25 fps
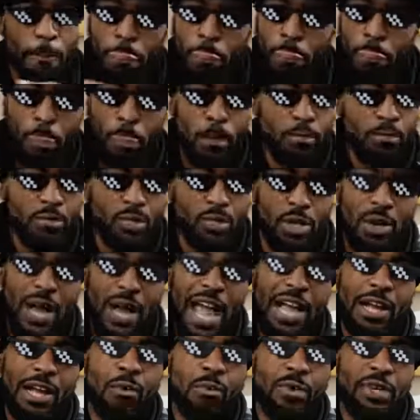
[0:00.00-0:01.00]
So how
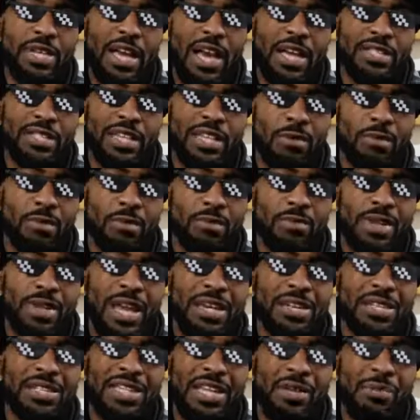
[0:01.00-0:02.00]
can we not to
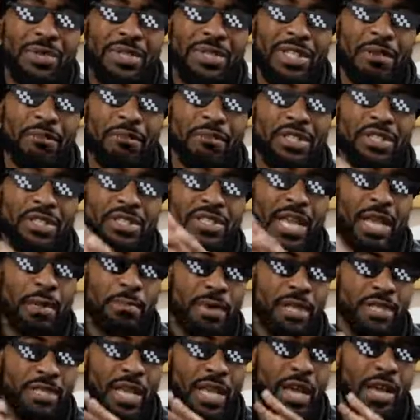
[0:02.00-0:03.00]
say we live the same
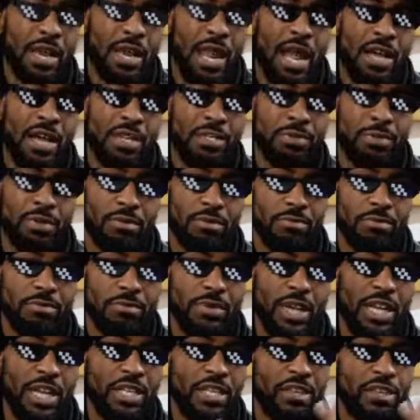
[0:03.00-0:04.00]
exact lives, but they
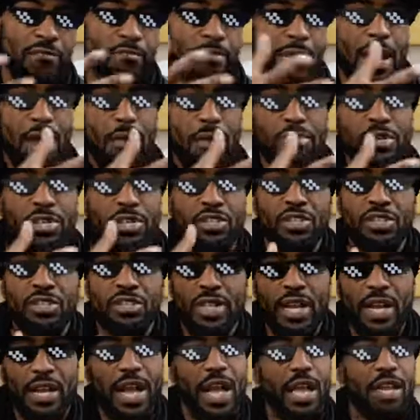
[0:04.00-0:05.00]
live by a beach just
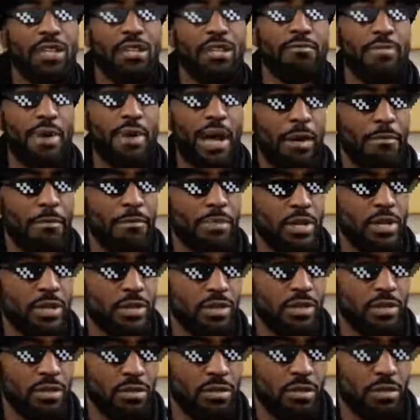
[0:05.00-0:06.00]
like I live by a beach.
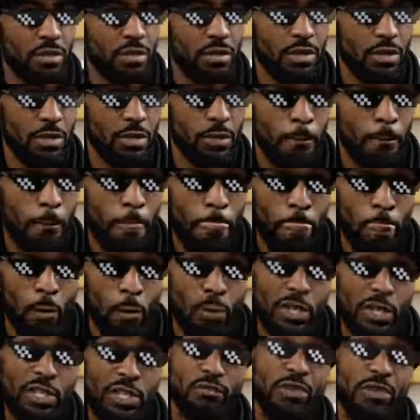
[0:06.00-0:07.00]

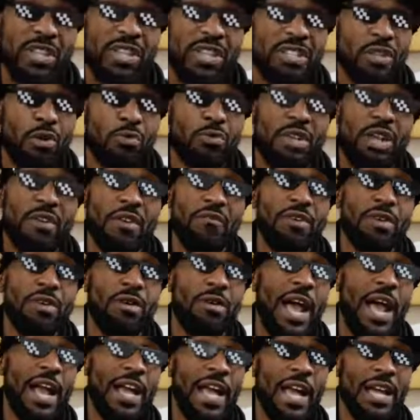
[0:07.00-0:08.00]
What's really so different? I
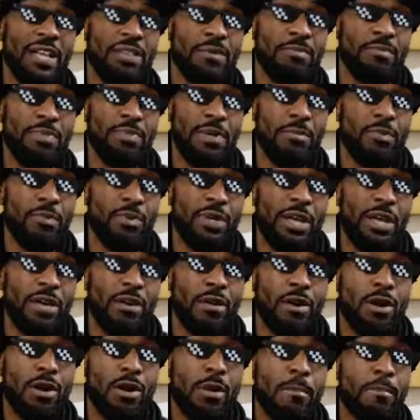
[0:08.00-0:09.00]
got people that
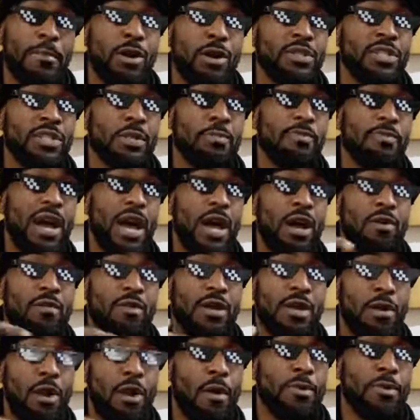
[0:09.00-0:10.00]
are a melting pot in
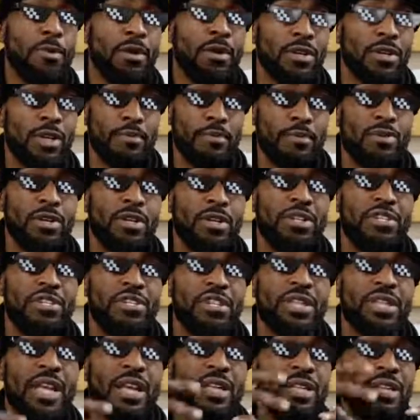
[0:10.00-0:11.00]
our community just
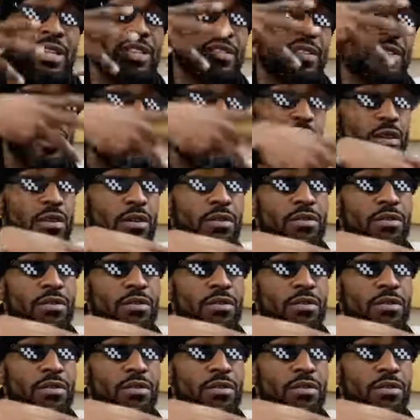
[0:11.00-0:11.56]
like it is theirs.